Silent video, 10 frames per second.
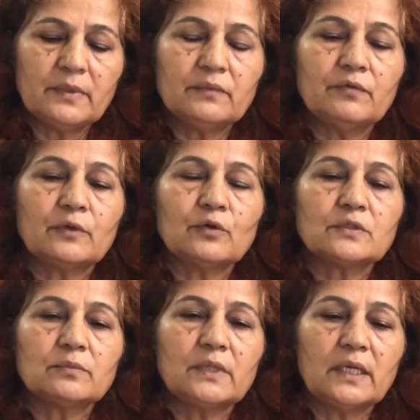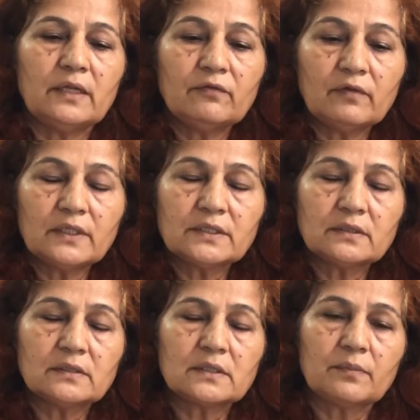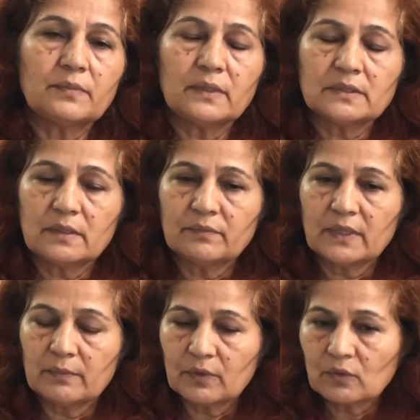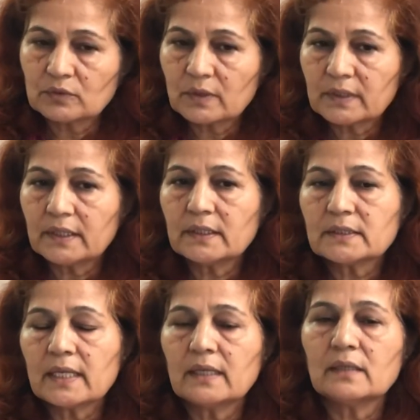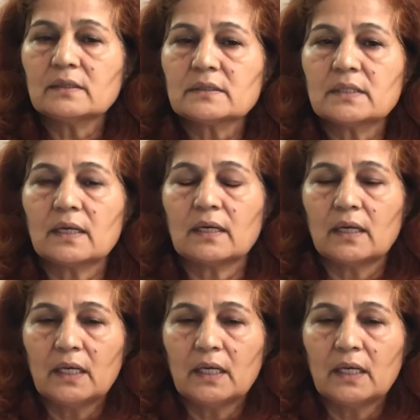because of the deflation, sometime because of trade cycles, the